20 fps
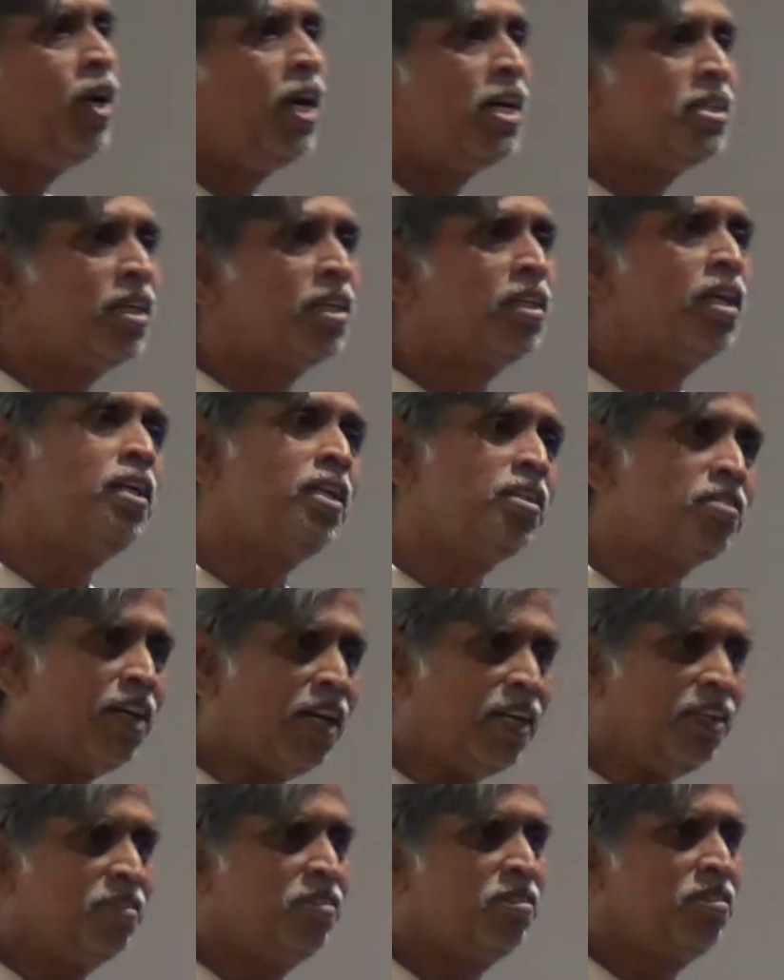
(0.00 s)
has other
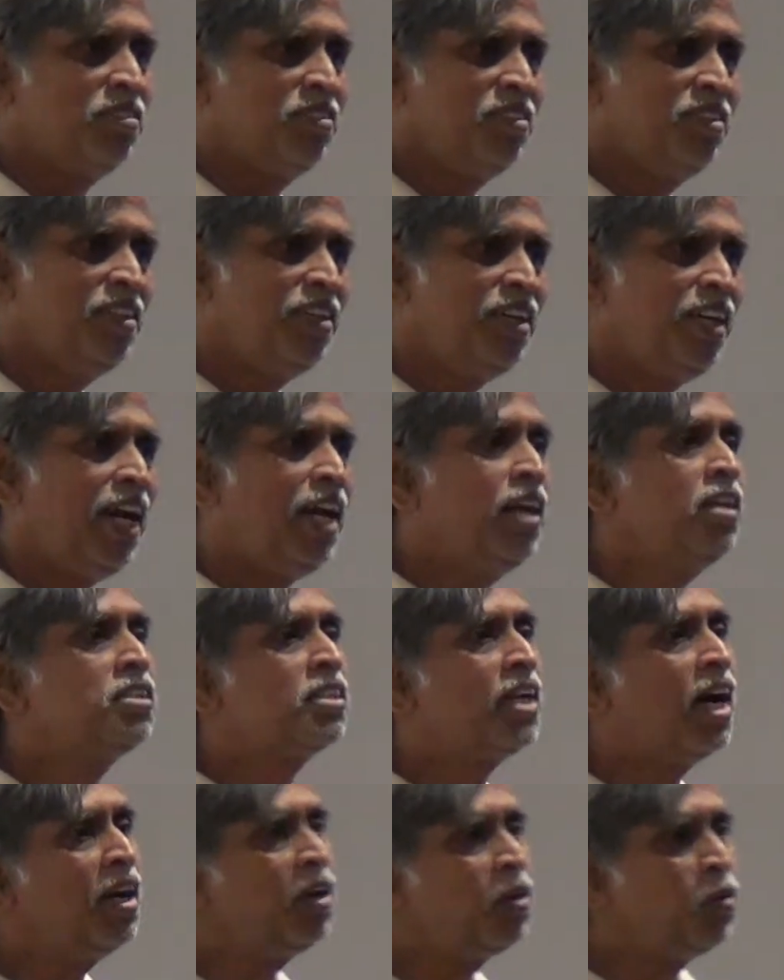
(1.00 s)
designs. It will
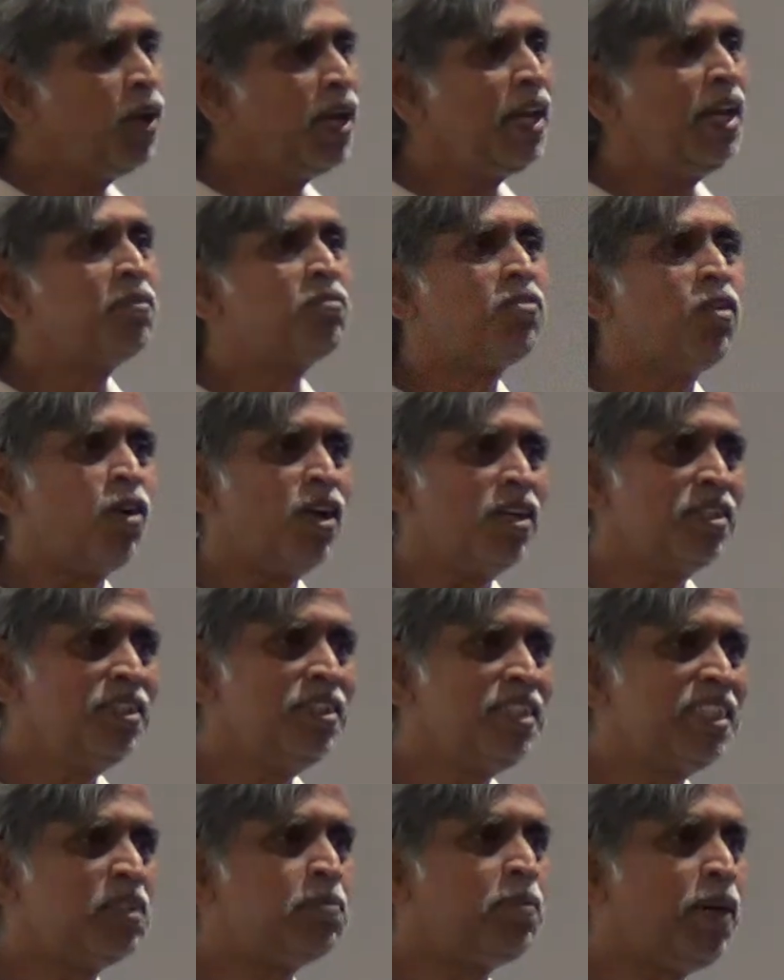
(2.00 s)
start doing a
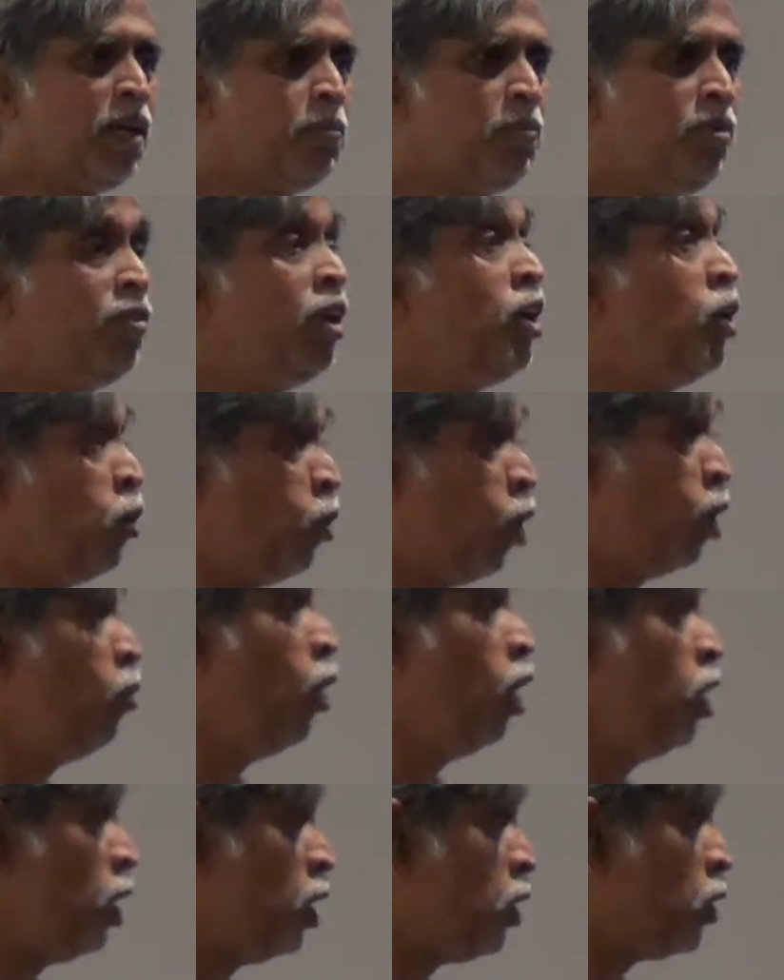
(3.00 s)
fluorescence experiment that you don't
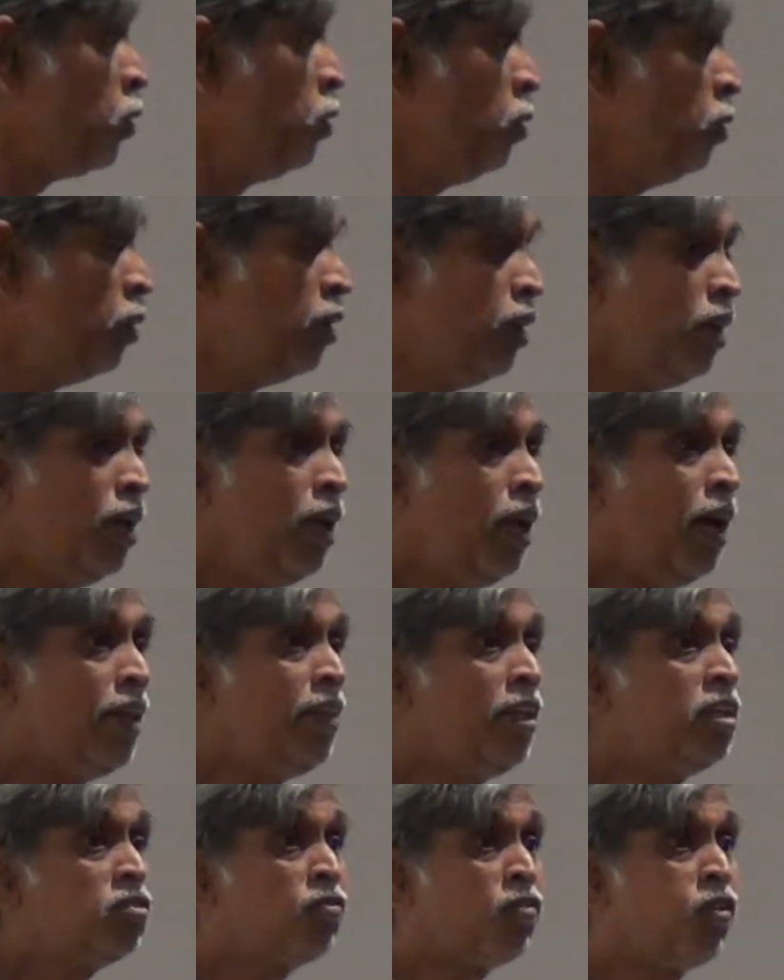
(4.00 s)
want to do.
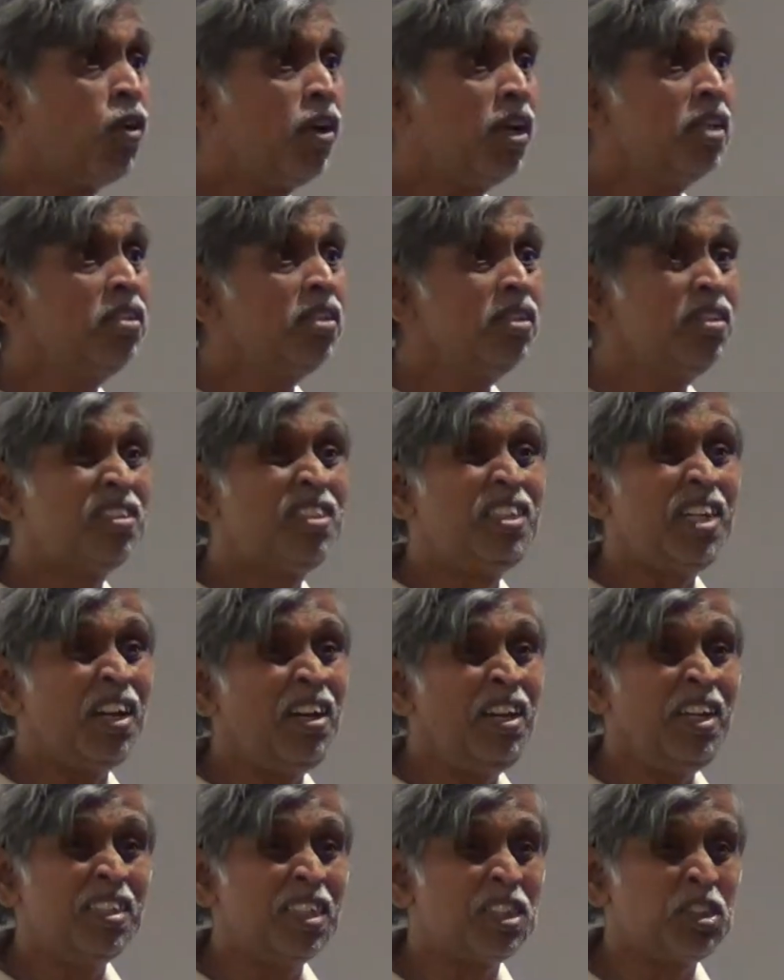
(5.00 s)
And this fluorescence
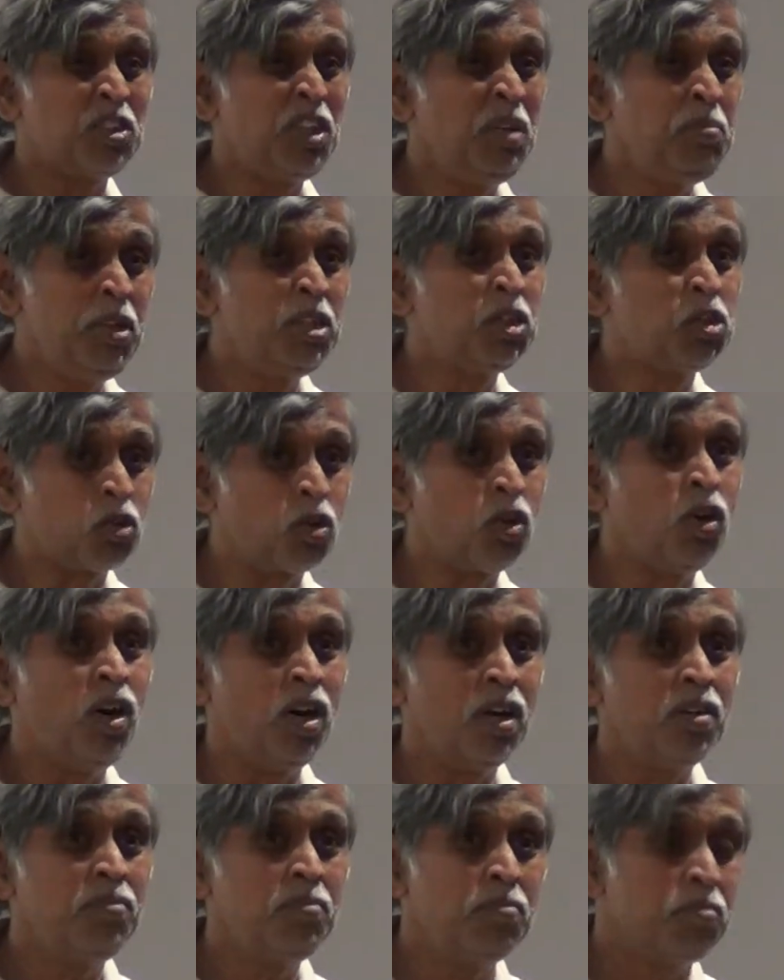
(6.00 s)
generally is extremely
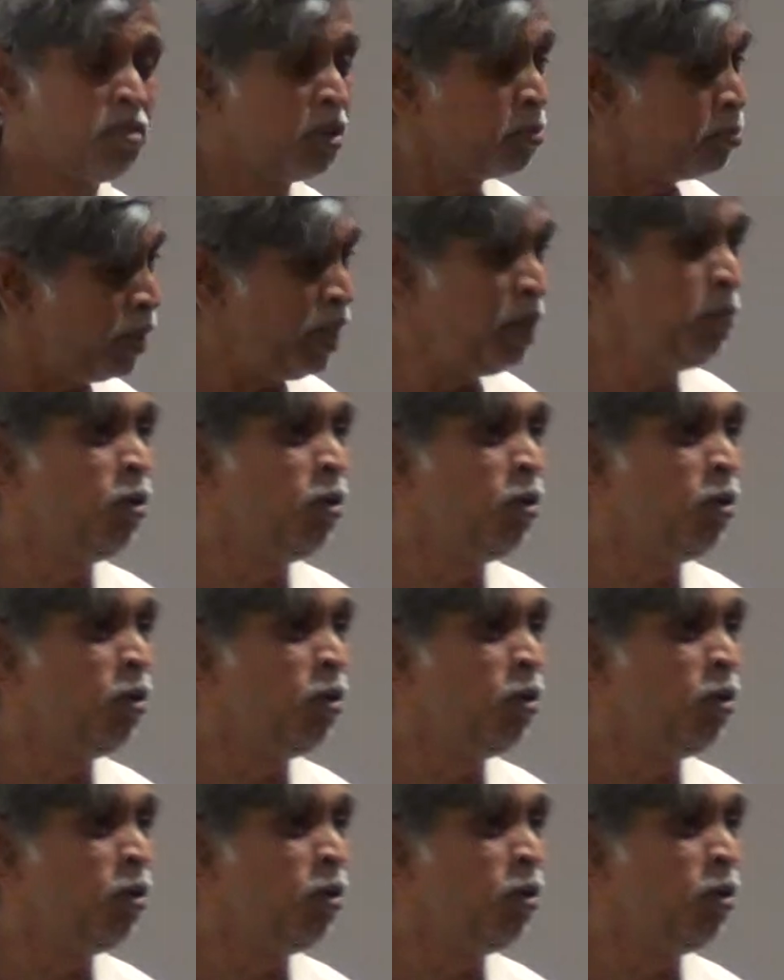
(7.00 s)
strong for many